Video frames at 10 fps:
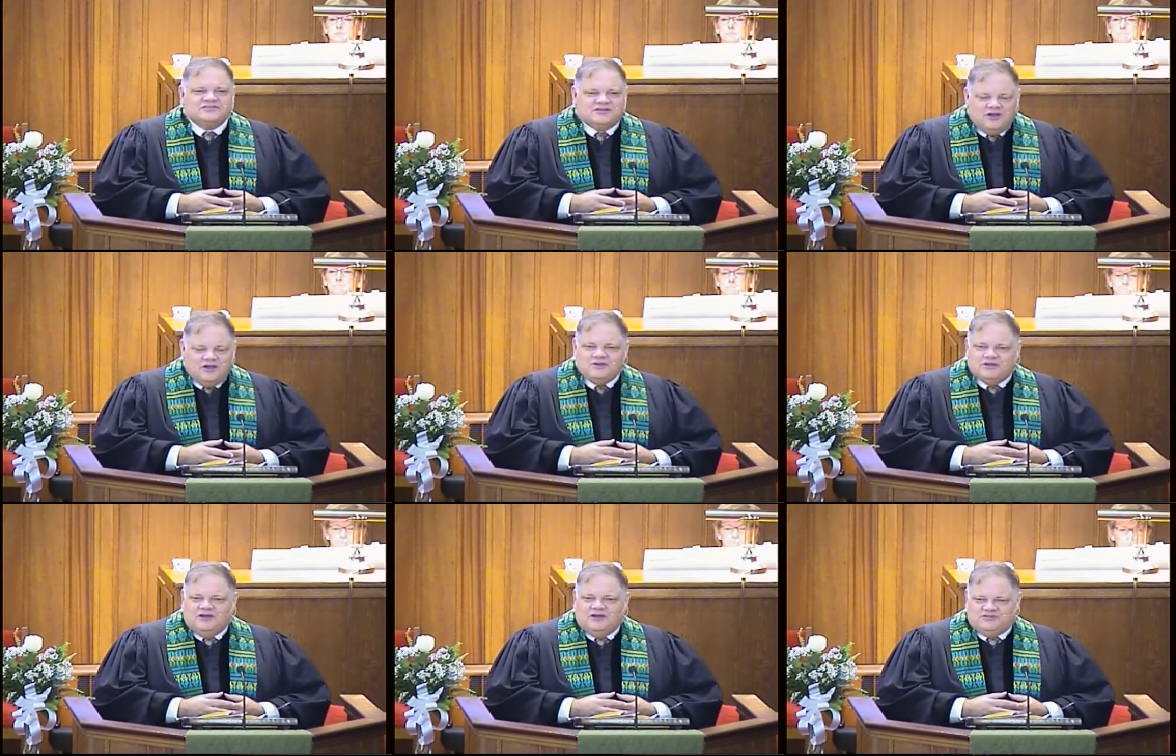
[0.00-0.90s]
come into
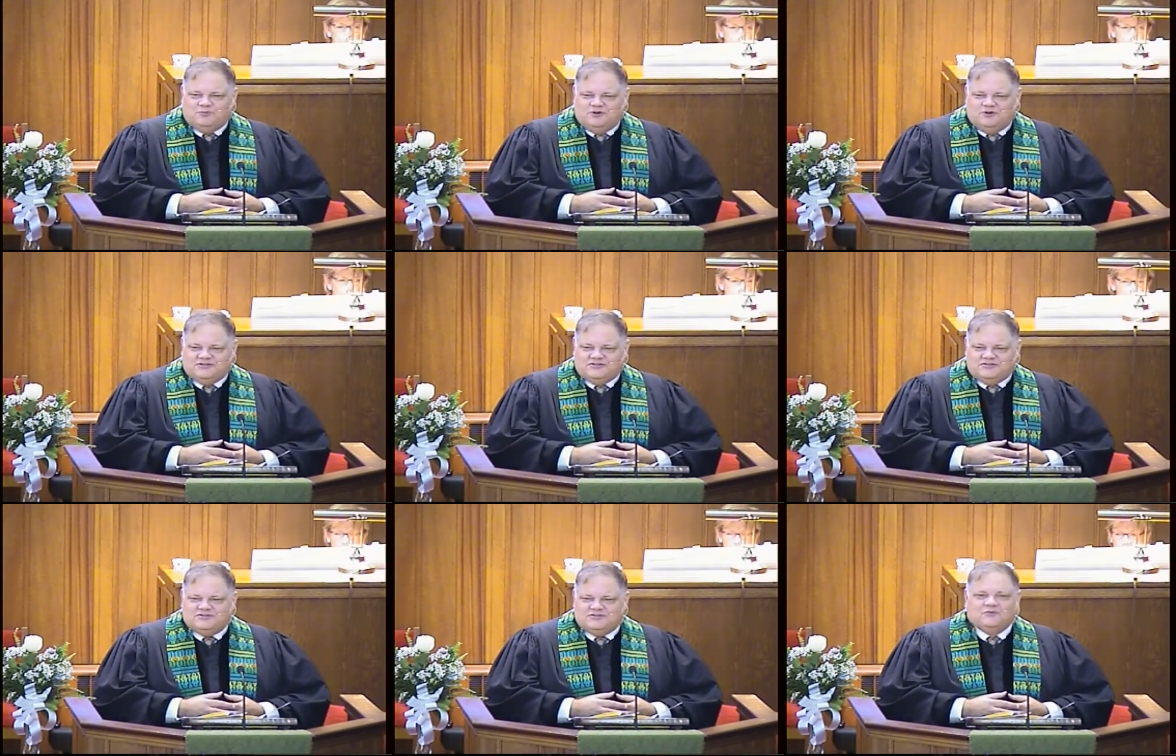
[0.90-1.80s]
God's
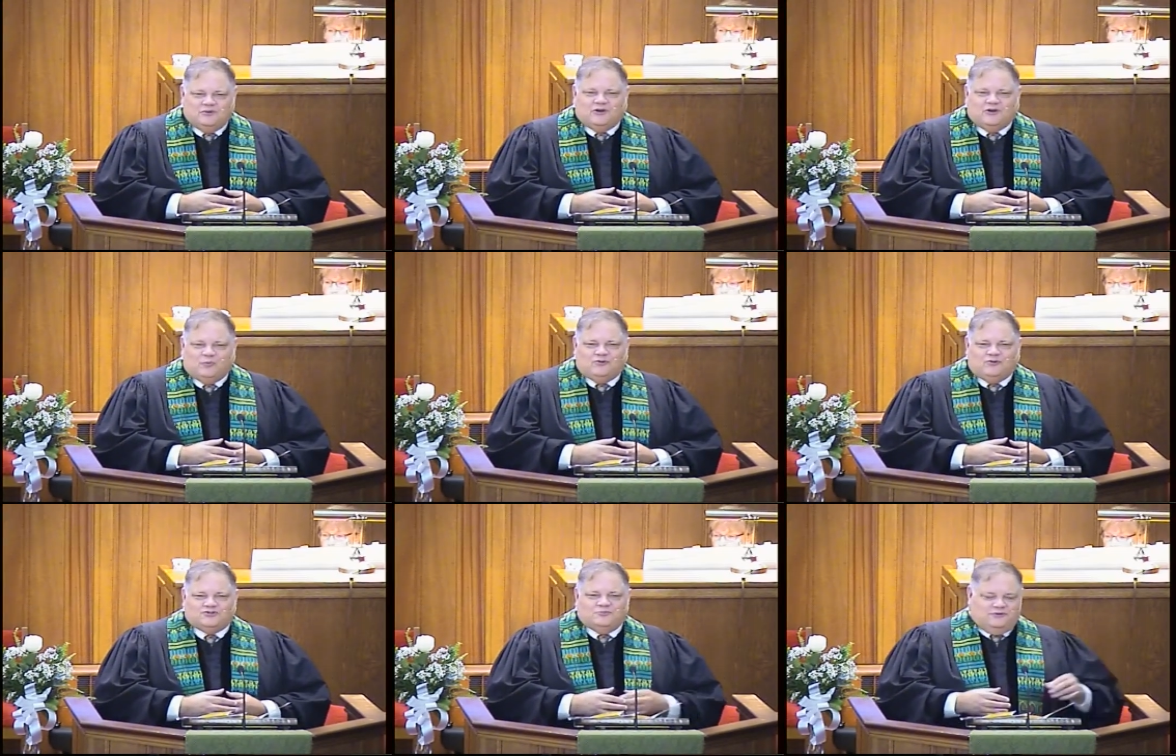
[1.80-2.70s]
presence with our
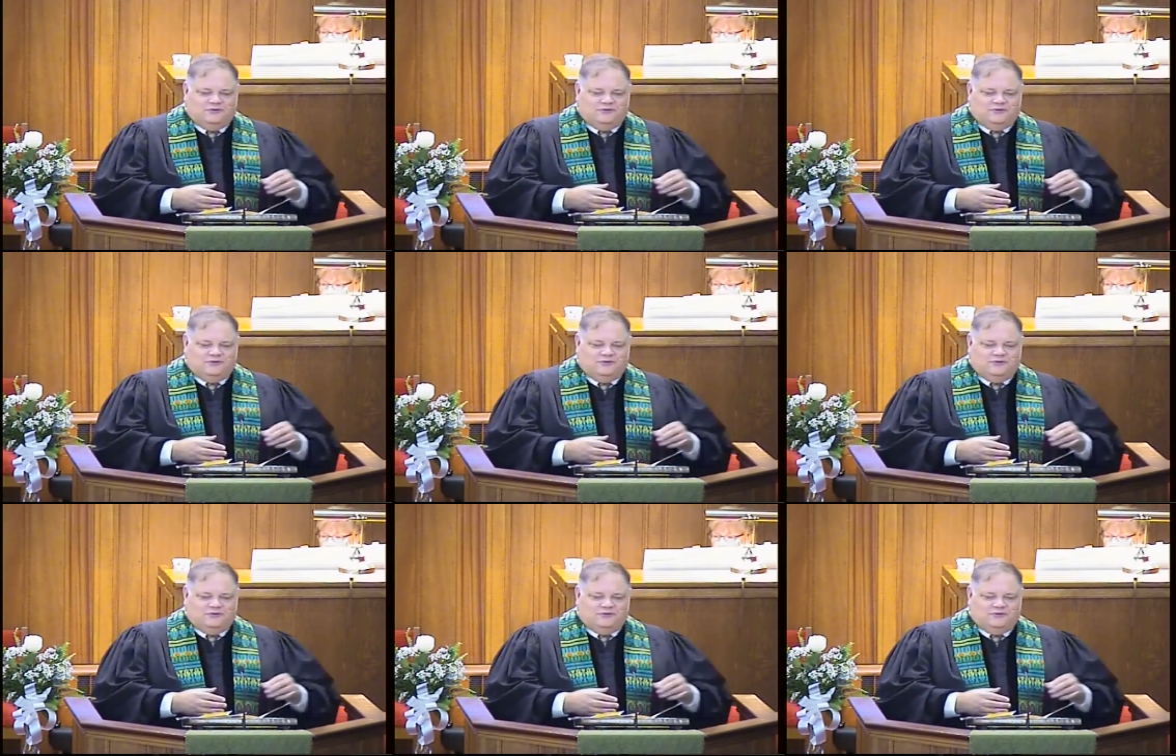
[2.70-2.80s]
worship.